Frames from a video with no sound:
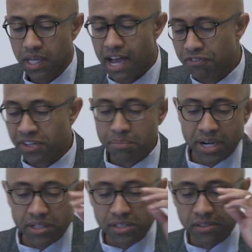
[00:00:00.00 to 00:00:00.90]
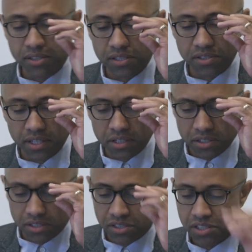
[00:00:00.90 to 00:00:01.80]
African Americans, these
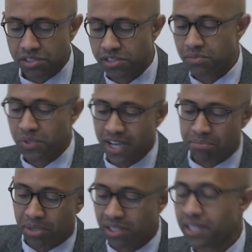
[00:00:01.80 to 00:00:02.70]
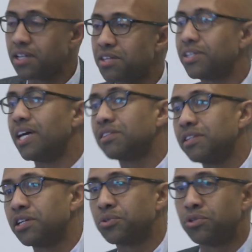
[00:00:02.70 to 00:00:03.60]
thinkers insisted, were not merely another
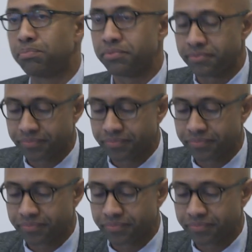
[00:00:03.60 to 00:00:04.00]
ethnic group.